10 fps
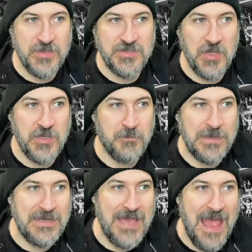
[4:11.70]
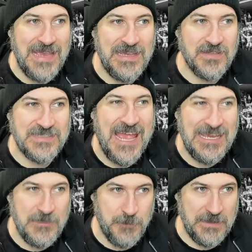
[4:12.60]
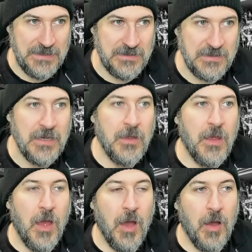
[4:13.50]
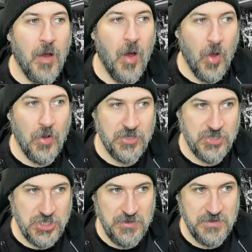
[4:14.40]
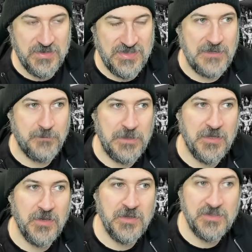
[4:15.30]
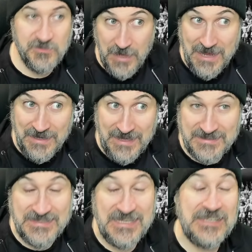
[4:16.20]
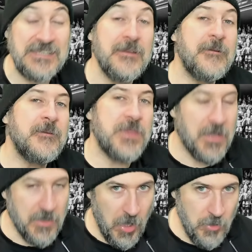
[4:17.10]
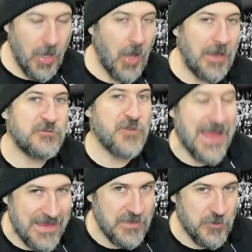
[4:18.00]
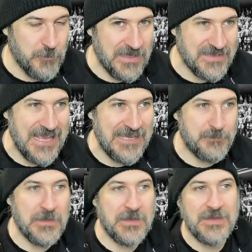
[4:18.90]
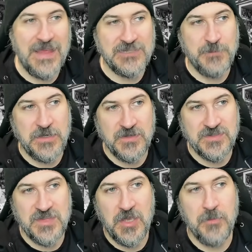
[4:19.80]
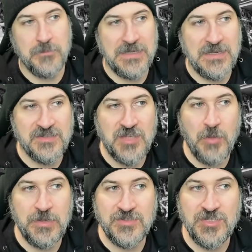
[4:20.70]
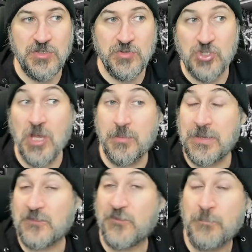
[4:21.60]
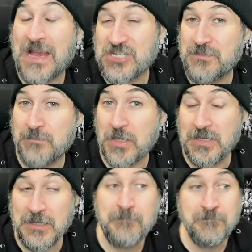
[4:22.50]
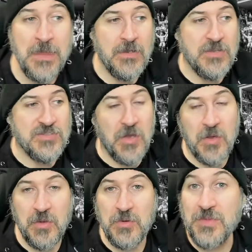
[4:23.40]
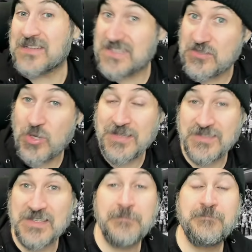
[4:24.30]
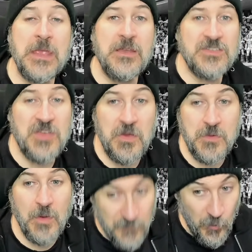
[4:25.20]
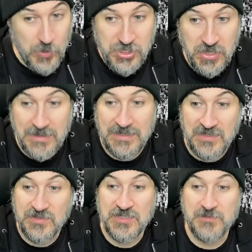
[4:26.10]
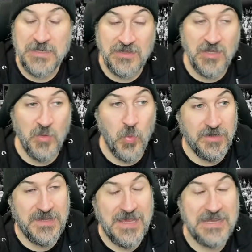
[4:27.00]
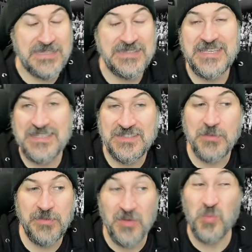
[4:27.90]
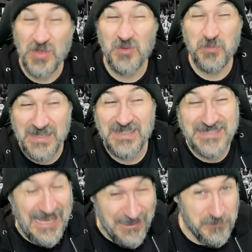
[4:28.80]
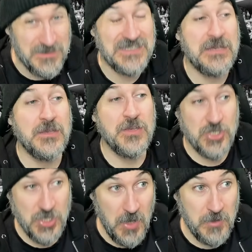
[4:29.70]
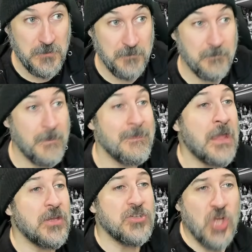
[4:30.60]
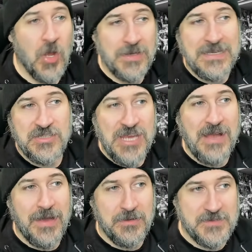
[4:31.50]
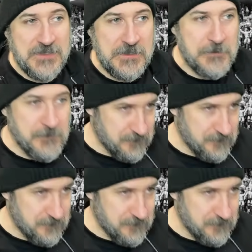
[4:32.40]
going to be a taping on Tuesday, because for NXT, they're going to go live and there'll be a taping, and that's because the company is going to Germany for Bash in Berlin. So that's interesting. So unfortunately, it does mean that one of the NXTs coming up will be a taped show. Johnny, shout out to you.